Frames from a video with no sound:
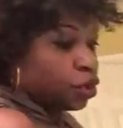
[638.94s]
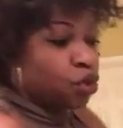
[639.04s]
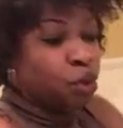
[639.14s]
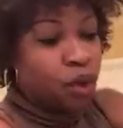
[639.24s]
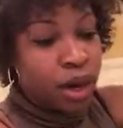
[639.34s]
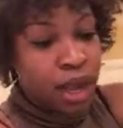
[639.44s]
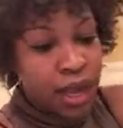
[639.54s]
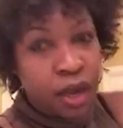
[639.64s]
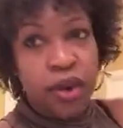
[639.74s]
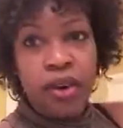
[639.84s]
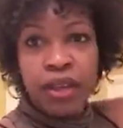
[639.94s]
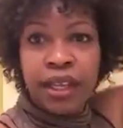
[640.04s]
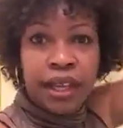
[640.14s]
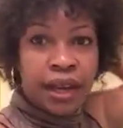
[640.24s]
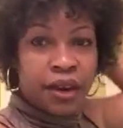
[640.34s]
short,
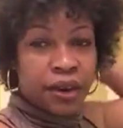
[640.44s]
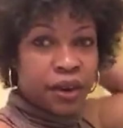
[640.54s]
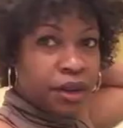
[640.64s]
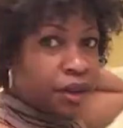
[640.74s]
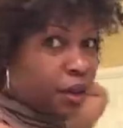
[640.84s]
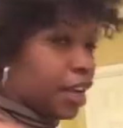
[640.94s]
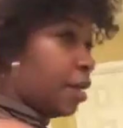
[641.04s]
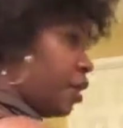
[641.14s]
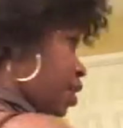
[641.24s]
curly hair, you gotta be